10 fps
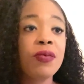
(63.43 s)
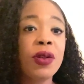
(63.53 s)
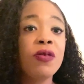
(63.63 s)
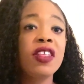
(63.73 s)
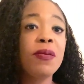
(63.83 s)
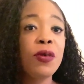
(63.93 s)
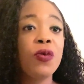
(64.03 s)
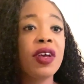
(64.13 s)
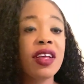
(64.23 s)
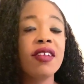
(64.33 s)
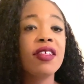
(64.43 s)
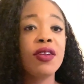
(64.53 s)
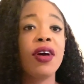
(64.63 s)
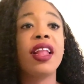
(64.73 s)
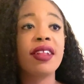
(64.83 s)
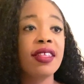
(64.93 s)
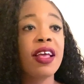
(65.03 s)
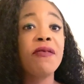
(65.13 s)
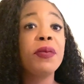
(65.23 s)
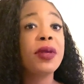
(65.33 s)
see mucus and all that
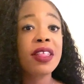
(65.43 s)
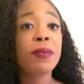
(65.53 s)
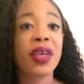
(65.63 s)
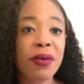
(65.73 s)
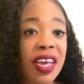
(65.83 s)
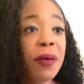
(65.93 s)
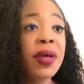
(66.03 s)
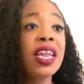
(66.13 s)
stuff, it means the baby coming.